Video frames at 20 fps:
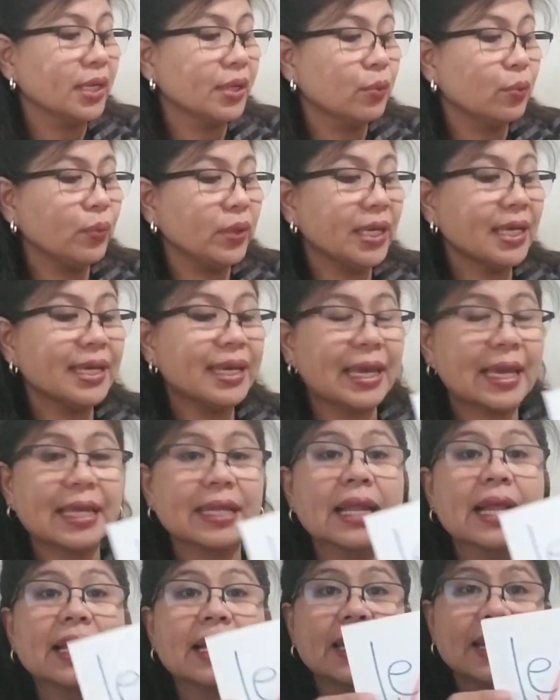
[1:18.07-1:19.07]
We
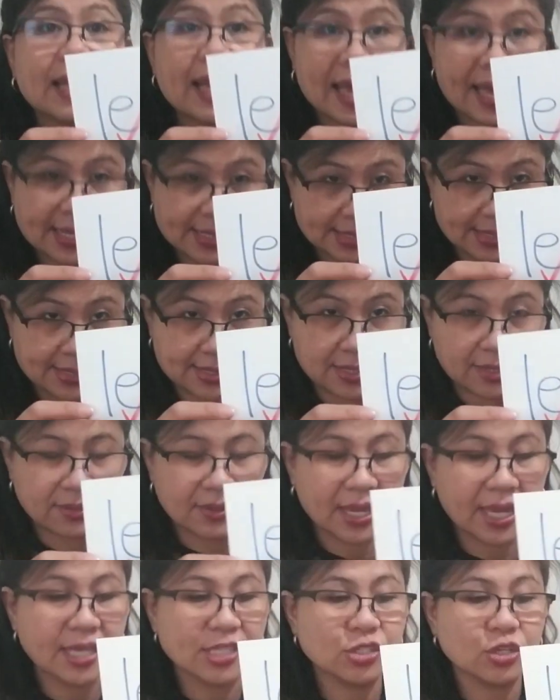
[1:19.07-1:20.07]
get less,
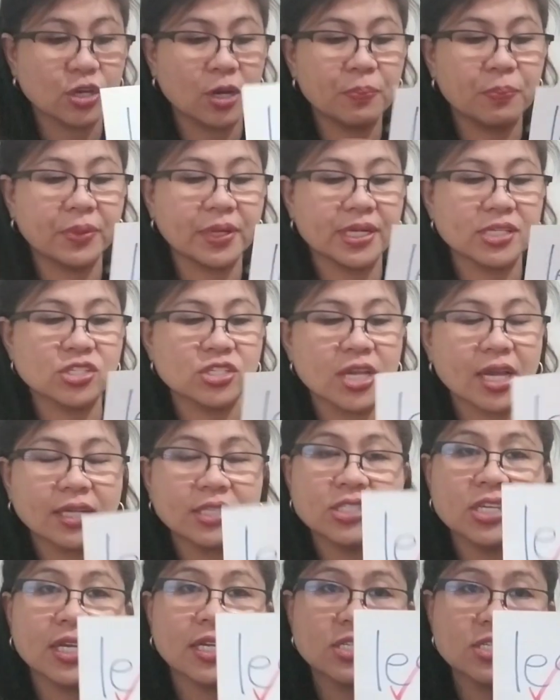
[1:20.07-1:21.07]
okay? So I put a check,
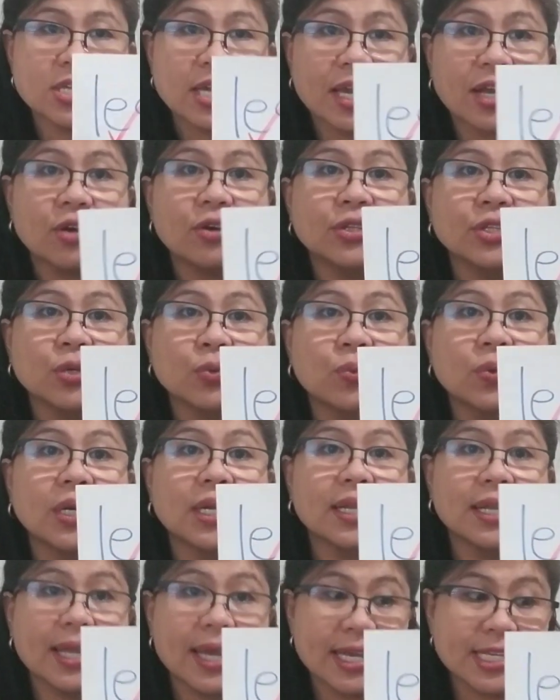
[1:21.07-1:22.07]
check, check on the
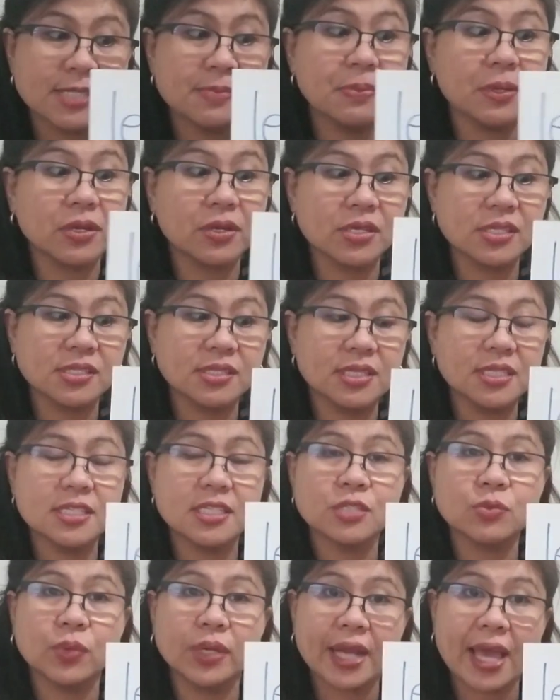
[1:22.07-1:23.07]
word less because this
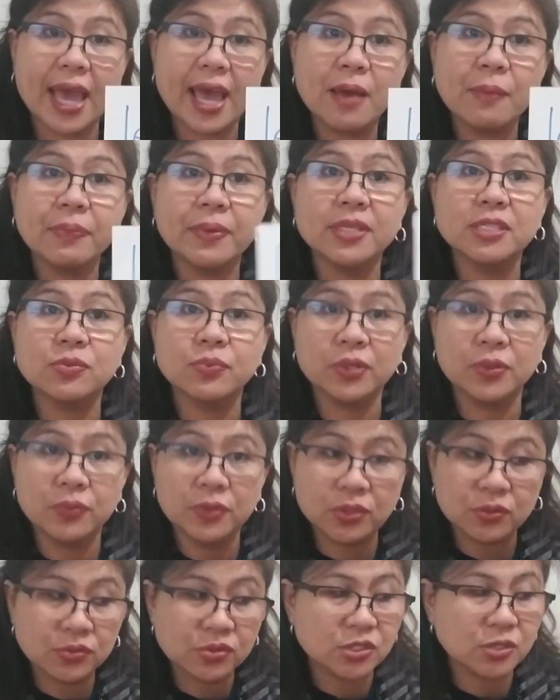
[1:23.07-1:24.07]
is what happens when we
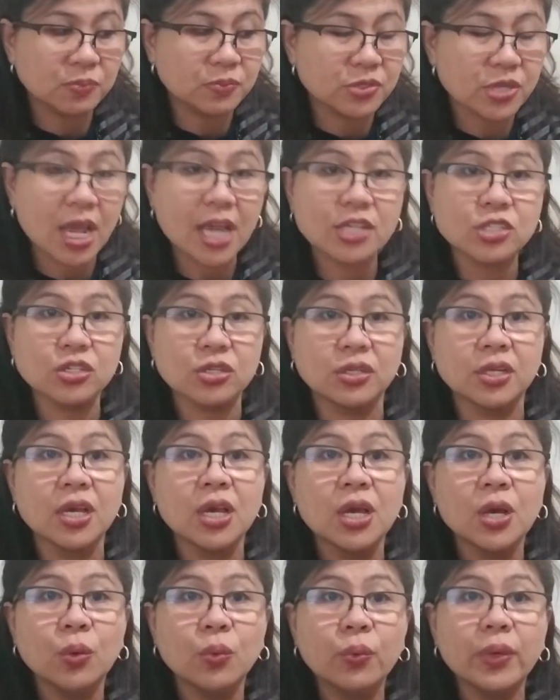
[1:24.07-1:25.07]
do subtraction.
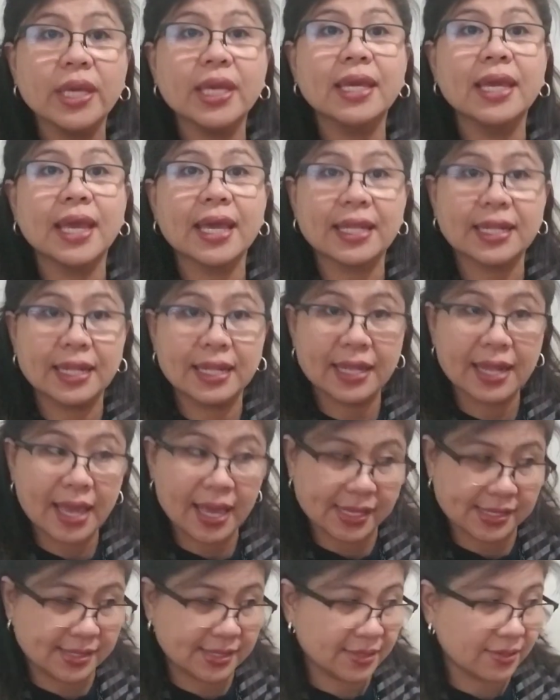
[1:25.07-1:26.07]
We get
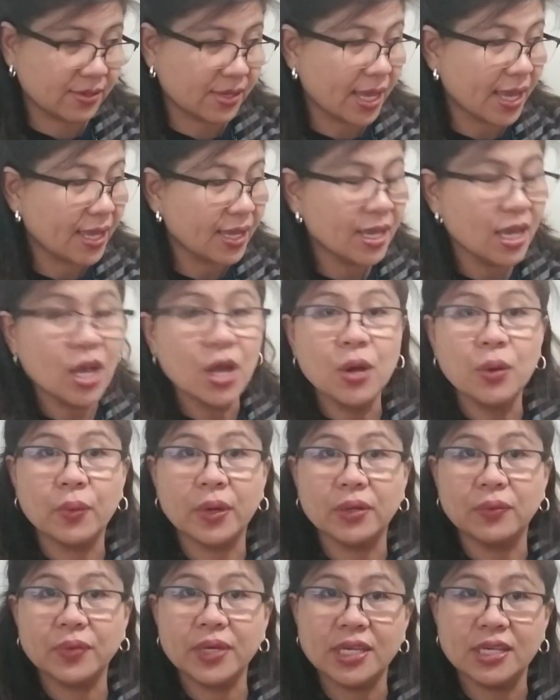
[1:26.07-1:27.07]
less, okay?
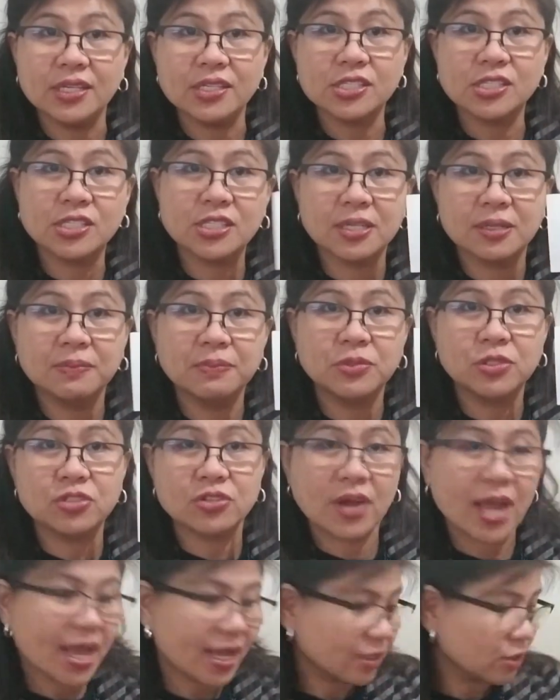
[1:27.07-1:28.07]
When we
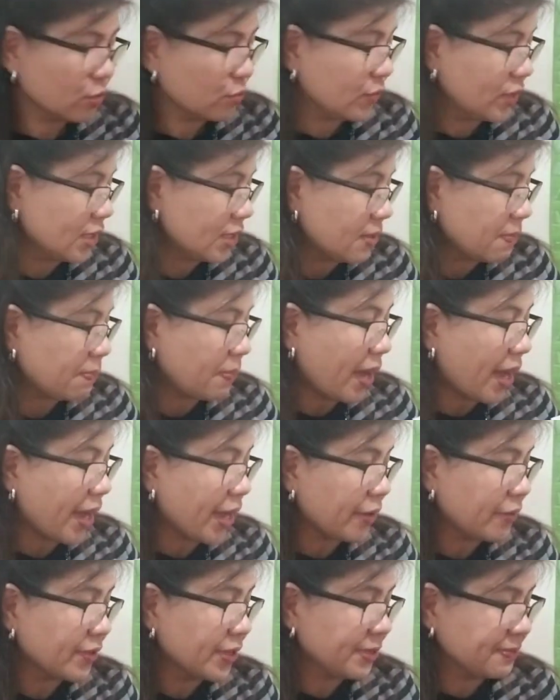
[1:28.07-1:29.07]
subtract with a
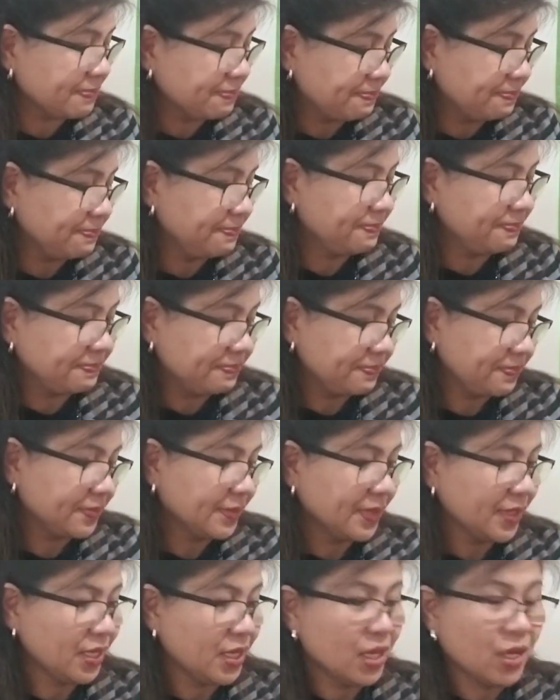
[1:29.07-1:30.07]
pirate,
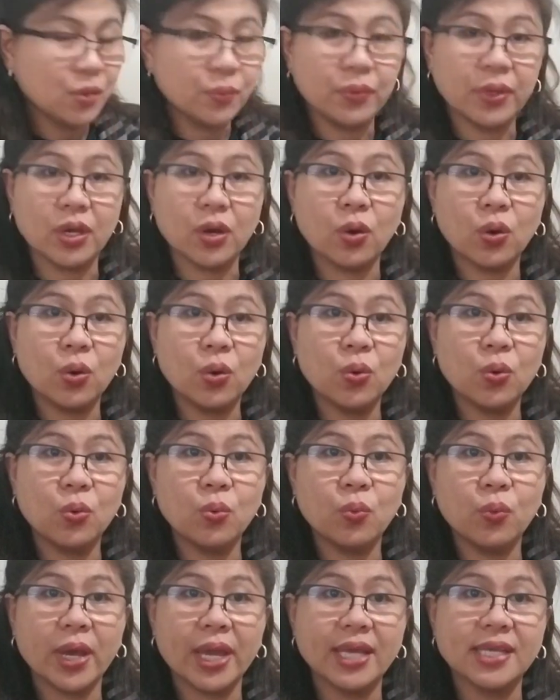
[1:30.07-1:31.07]
we
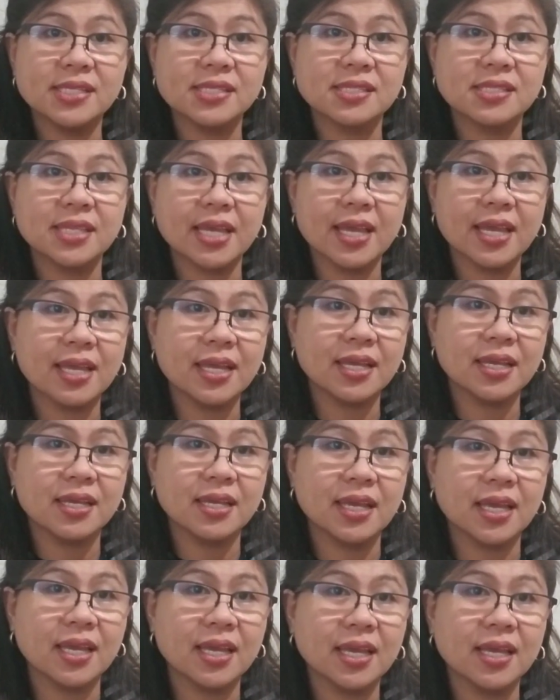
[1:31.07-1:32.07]
always
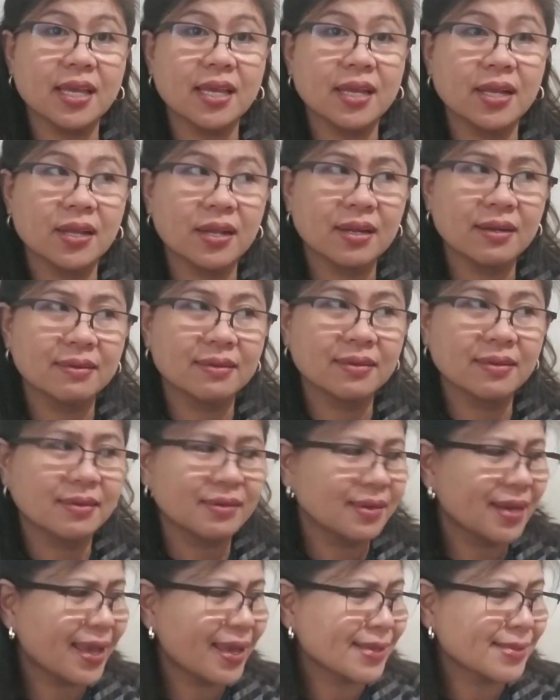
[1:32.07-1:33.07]
taking
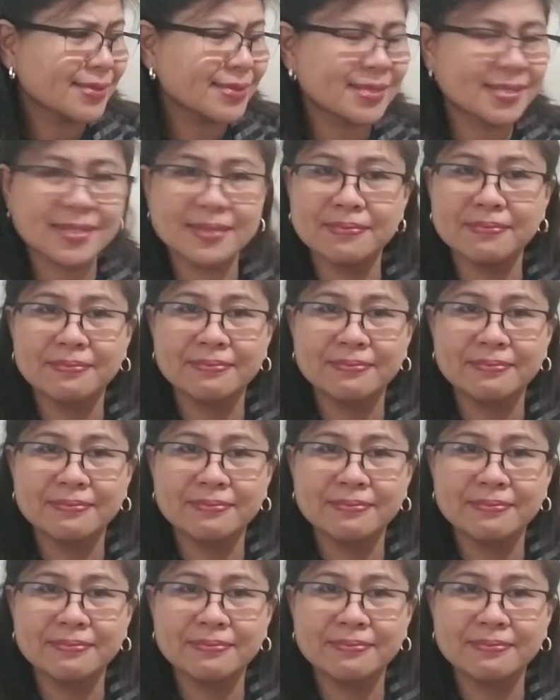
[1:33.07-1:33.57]
less.